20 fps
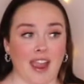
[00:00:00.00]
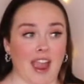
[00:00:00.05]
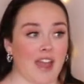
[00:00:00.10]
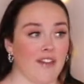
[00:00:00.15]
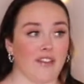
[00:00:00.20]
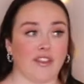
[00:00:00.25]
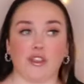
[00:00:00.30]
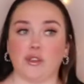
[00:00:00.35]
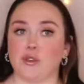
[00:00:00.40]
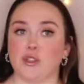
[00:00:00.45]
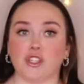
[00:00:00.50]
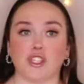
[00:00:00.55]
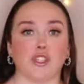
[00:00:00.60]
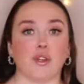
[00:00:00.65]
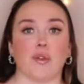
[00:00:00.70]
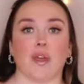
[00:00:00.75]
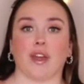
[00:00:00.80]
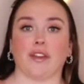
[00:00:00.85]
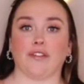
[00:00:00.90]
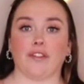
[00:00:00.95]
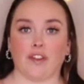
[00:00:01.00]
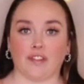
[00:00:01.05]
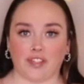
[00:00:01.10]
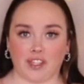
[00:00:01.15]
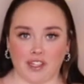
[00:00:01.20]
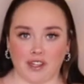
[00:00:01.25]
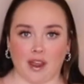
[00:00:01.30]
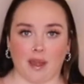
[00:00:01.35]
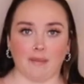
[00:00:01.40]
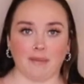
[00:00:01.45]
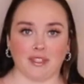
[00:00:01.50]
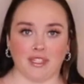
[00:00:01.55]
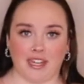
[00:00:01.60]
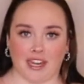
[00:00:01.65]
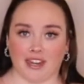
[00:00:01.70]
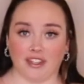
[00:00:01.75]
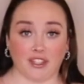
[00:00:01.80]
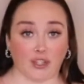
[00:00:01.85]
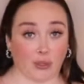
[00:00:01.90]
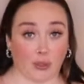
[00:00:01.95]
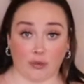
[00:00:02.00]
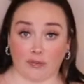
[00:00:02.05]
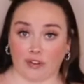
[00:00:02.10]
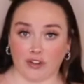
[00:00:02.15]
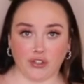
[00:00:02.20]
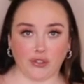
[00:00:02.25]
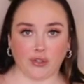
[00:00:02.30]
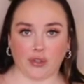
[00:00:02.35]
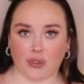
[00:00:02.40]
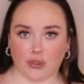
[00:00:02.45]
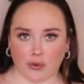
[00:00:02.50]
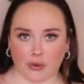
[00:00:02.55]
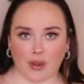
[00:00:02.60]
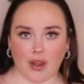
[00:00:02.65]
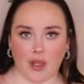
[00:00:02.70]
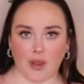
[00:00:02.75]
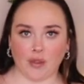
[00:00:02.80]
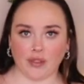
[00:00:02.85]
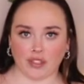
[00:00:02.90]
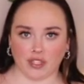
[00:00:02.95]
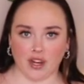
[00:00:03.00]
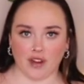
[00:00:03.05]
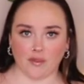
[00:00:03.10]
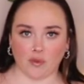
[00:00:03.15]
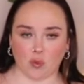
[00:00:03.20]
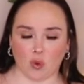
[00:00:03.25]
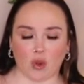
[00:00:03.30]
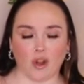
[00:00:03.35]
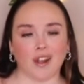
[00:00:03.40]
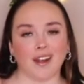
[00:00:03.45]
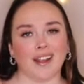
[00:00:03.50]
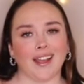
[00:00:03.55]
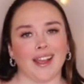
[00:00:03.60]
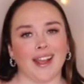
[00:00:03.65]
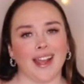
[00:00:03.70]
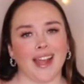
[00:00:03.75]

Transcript: And then you just do that 15 times a day until you eventually throw it out because you never wore it.